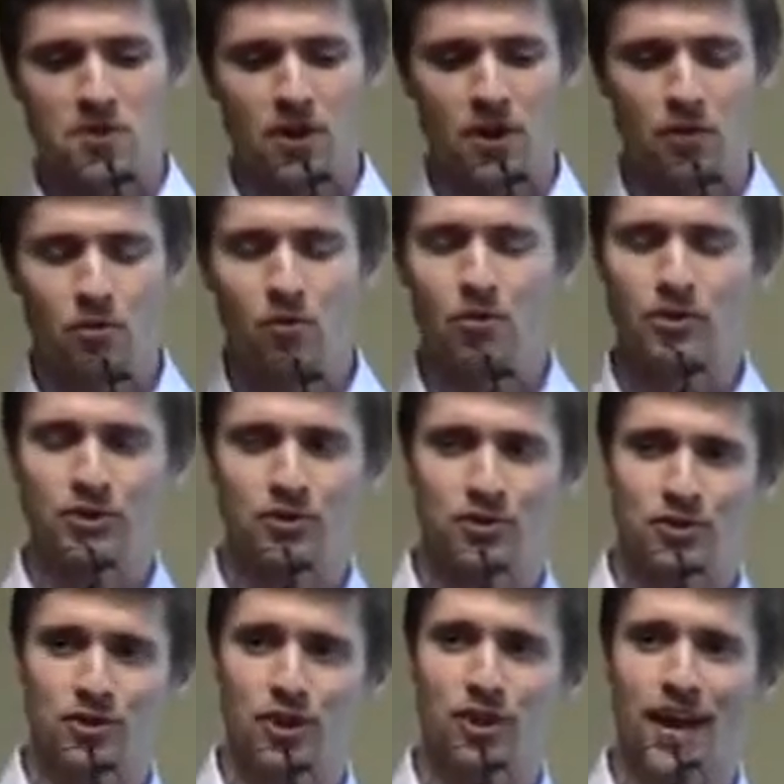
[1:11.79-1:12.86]
you know, once you
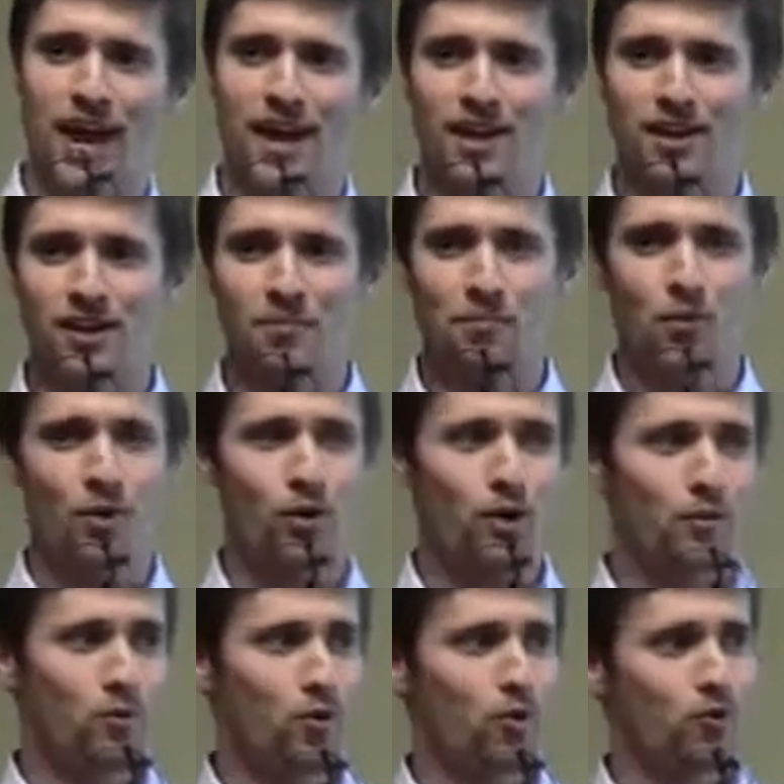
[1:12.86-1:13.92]
start adding more
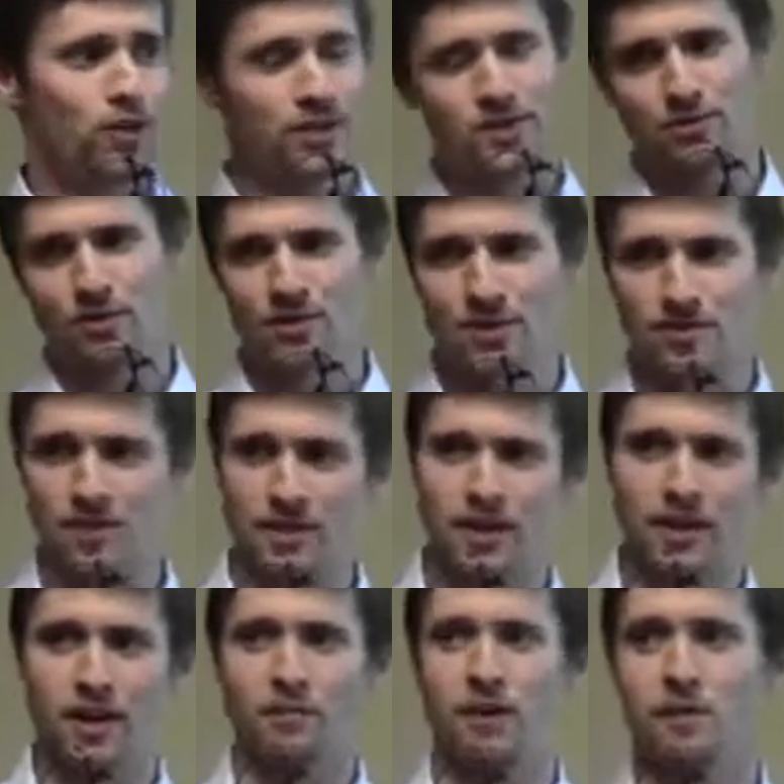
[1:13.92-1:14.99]
and more resources in
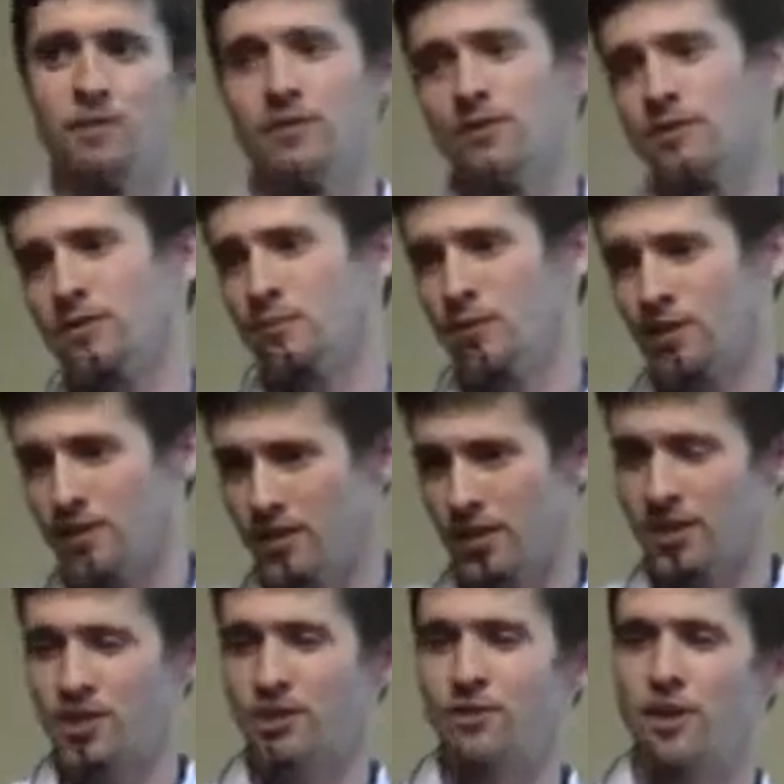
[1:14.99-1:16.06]
there, maybe there's some
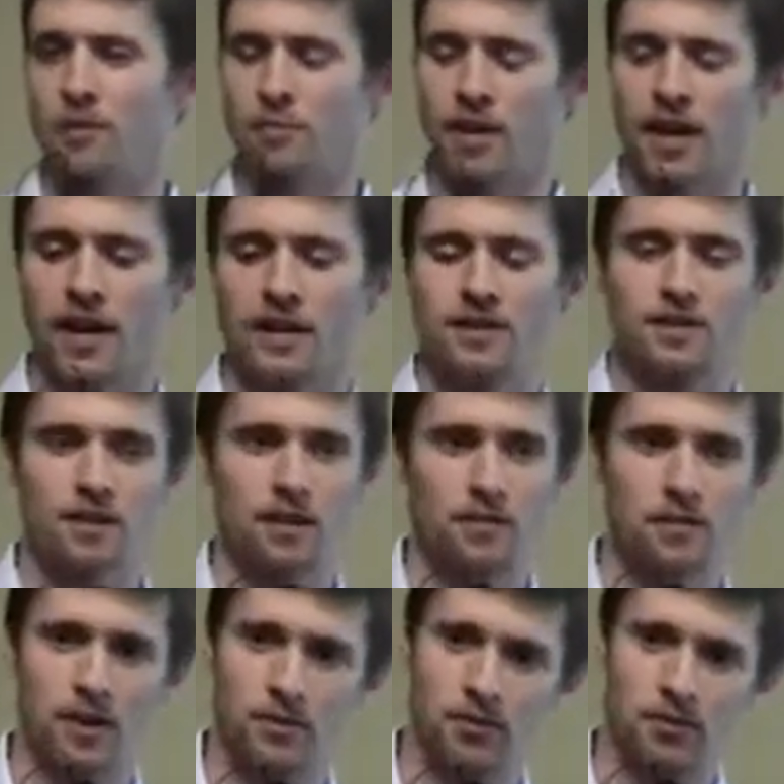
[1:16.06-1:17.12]
residential impacts, uh,
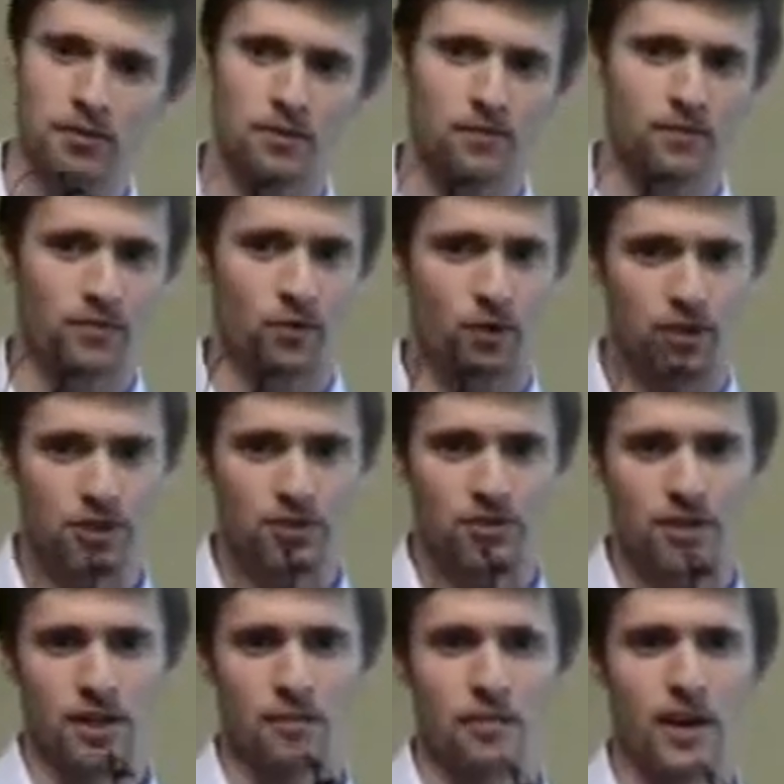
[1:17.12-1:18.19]
maybe there's some
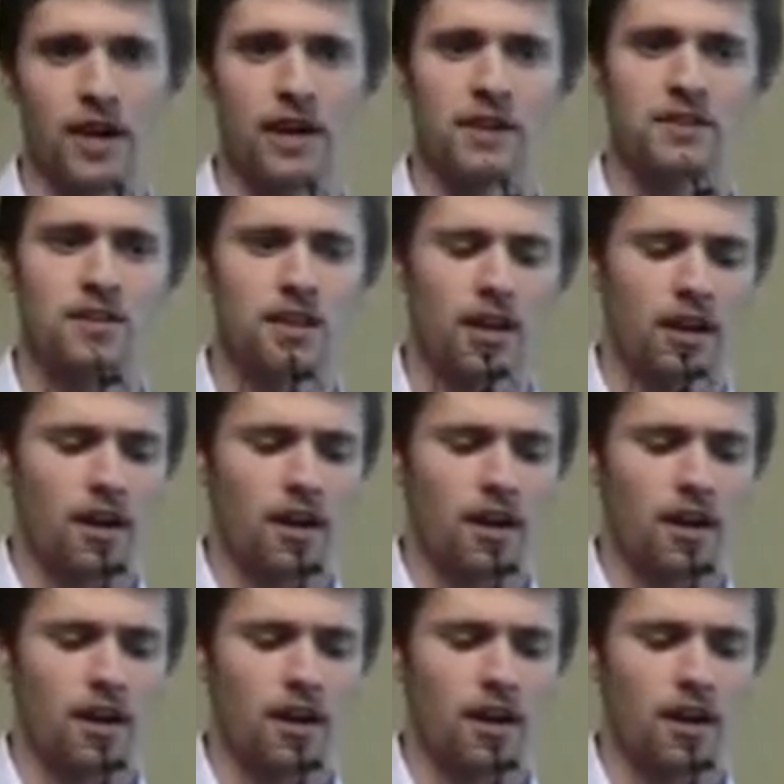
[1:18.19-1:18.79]
forestry impacts.